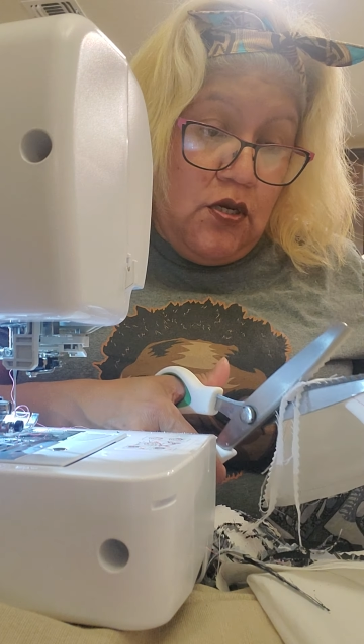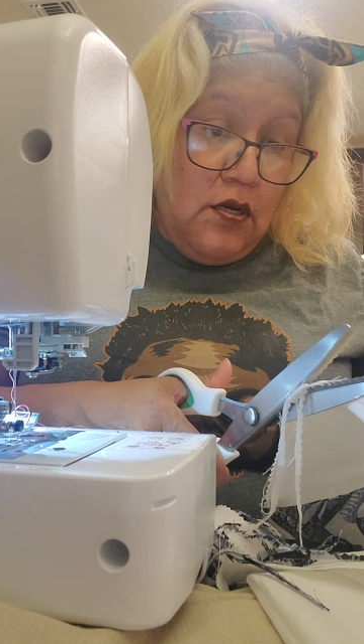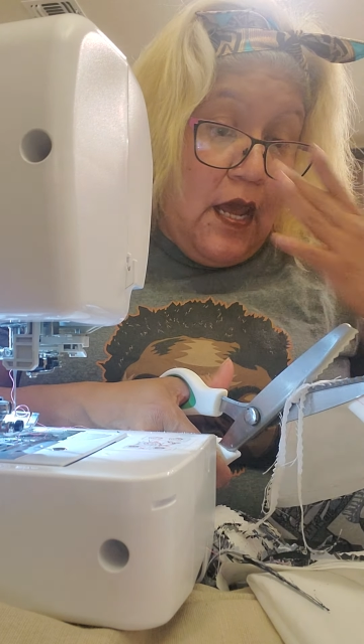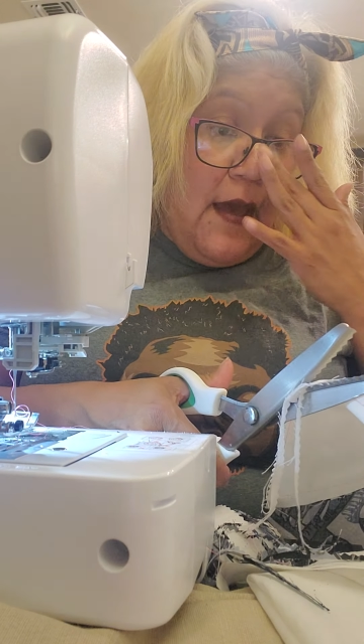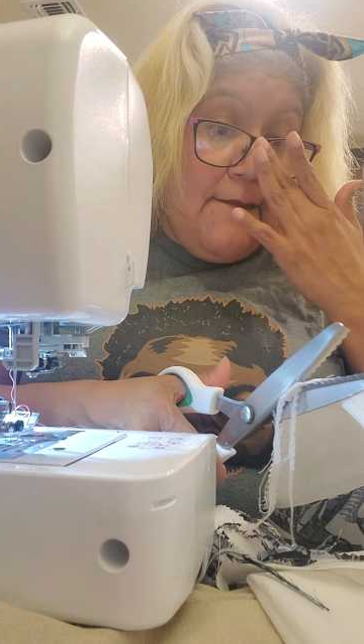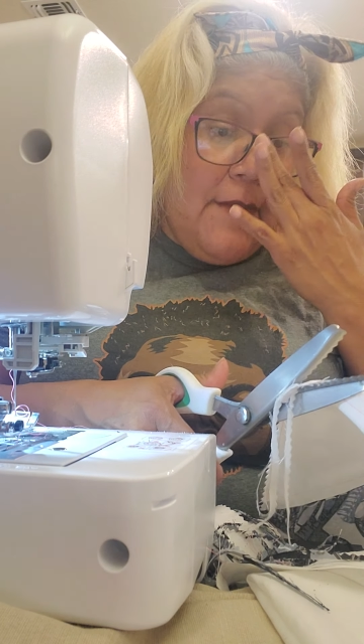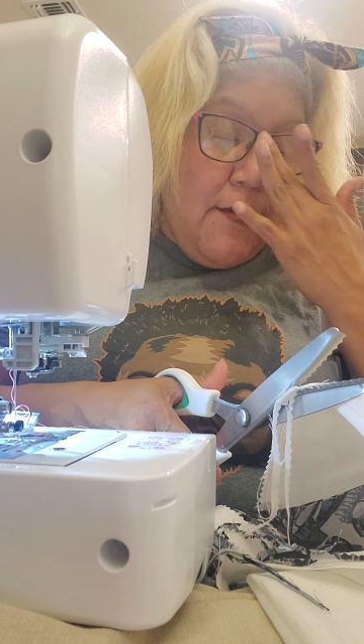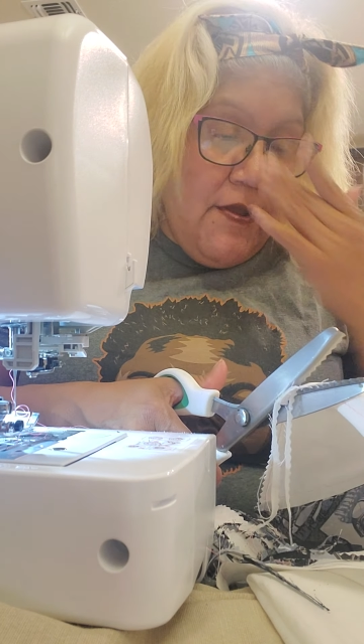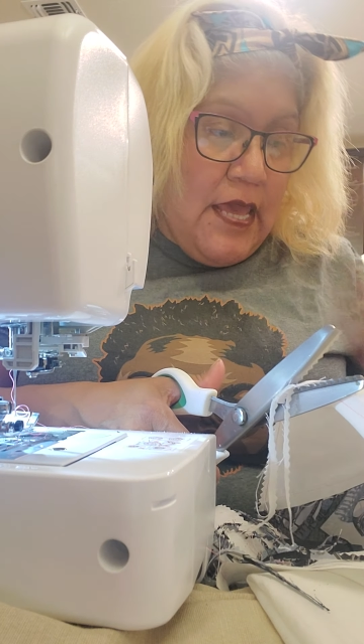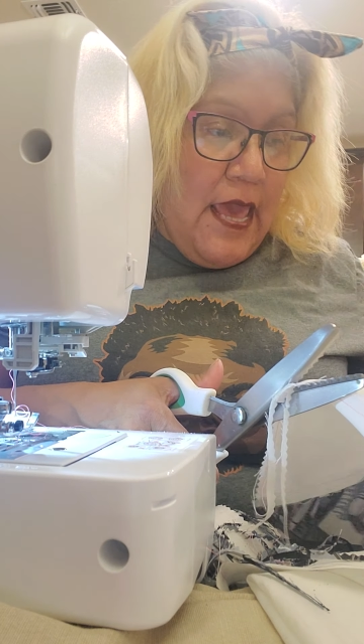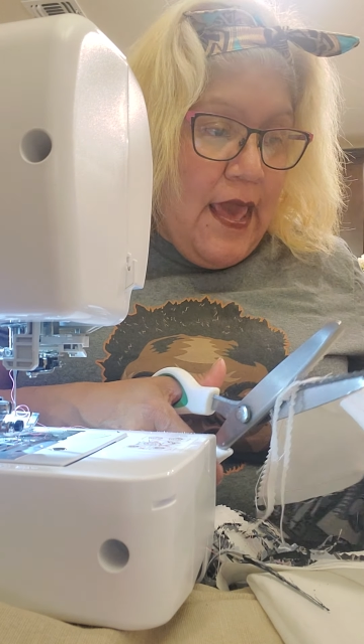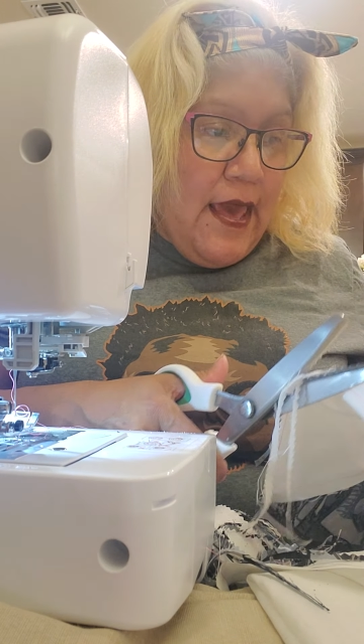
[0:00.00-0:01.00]
Not
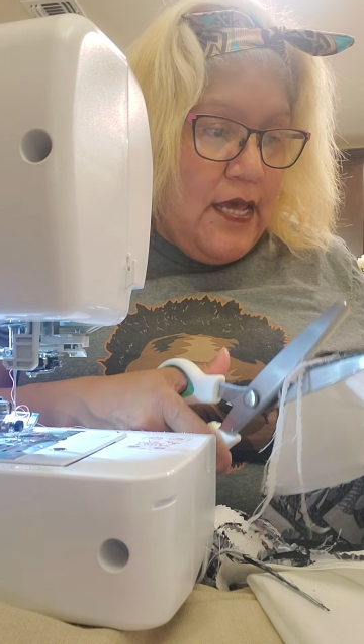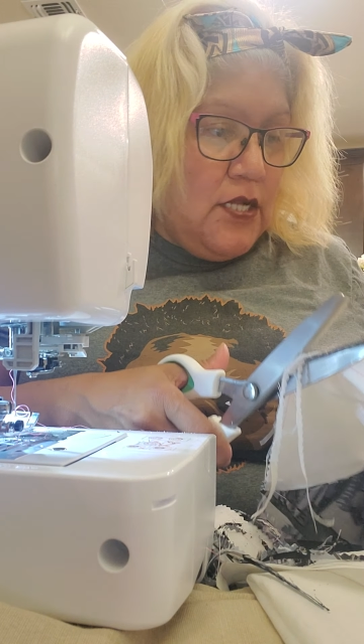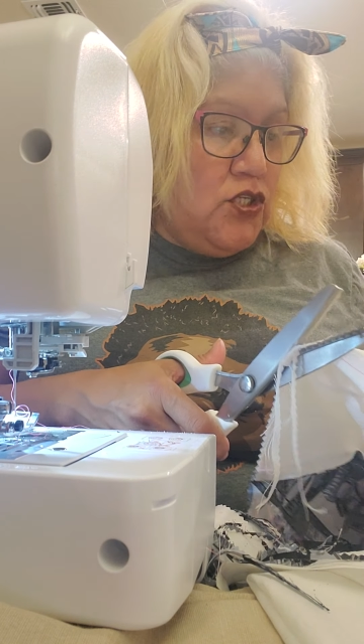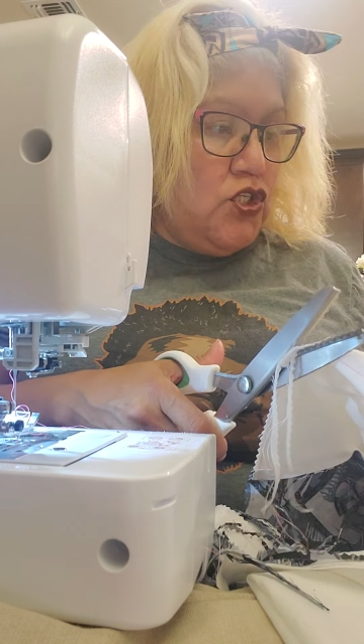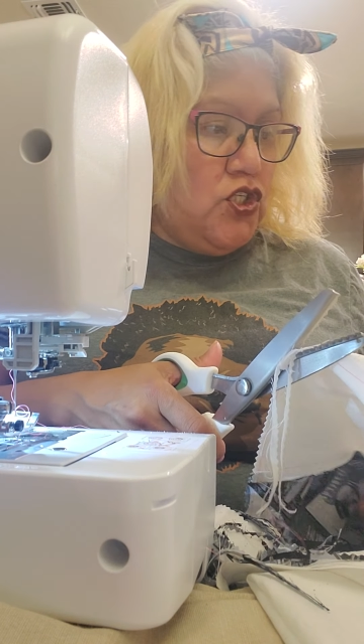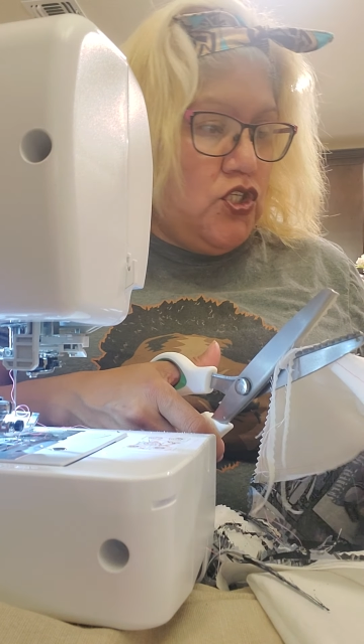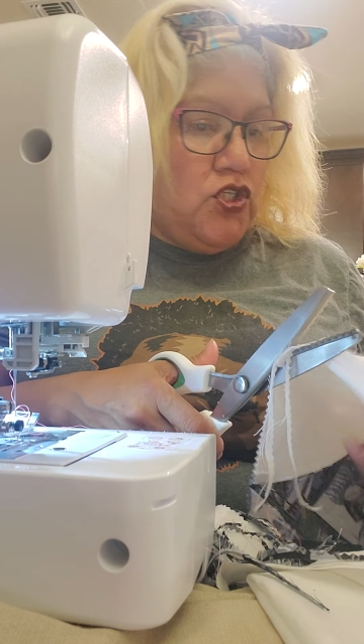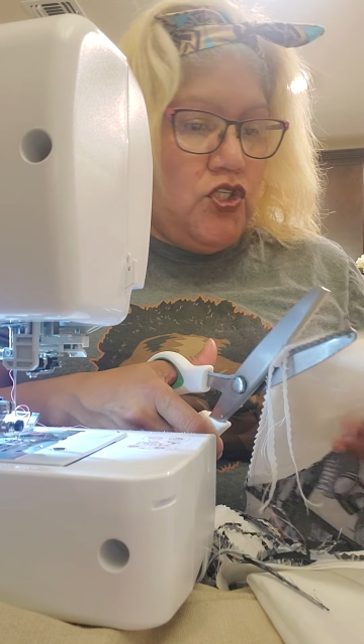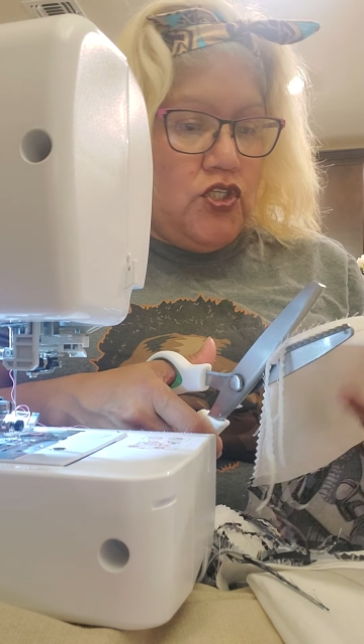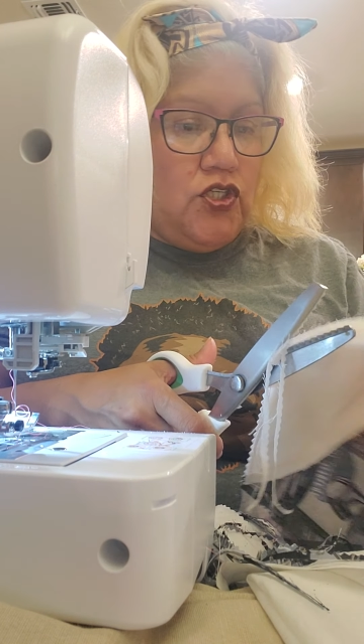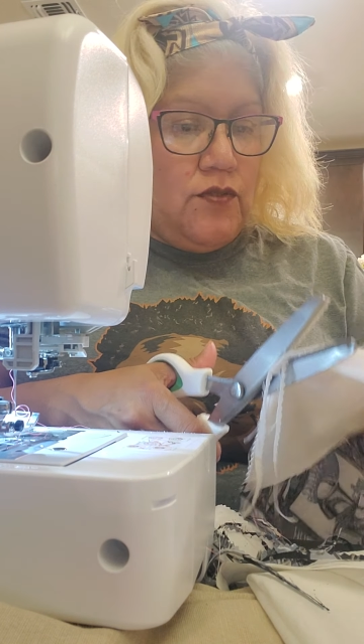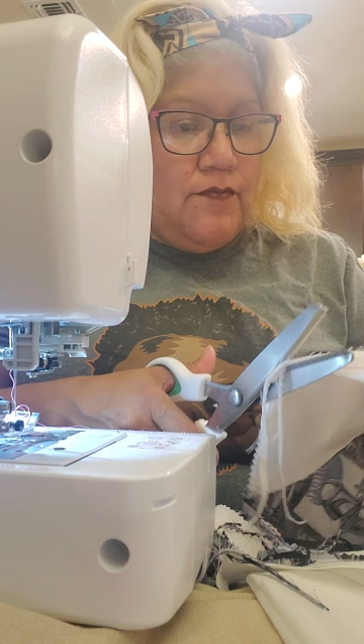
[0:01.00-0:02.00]
Mary Ann,
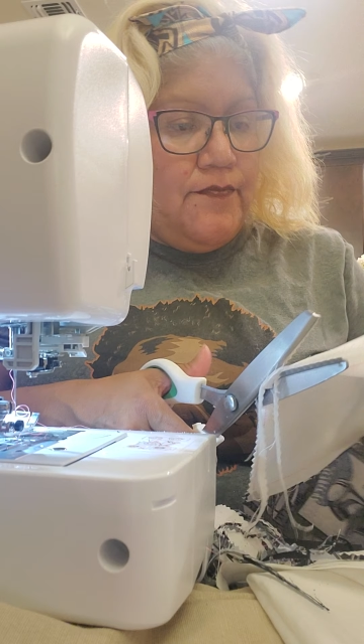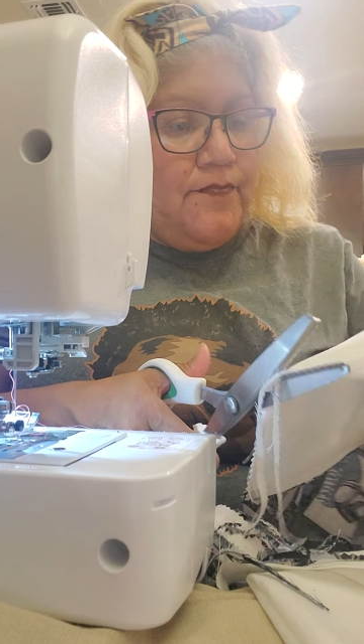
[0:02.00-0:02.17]
ginger.